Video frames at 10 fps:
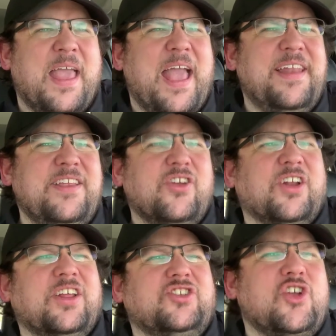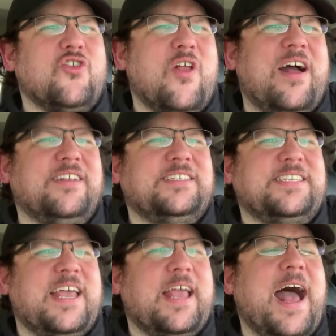And then you're going to turn around and
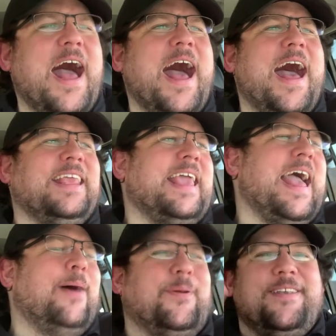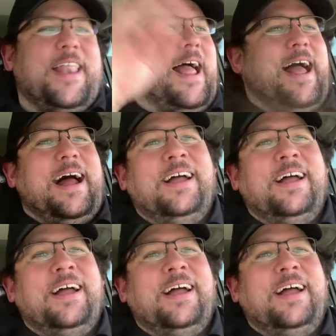say, yeah, but nah.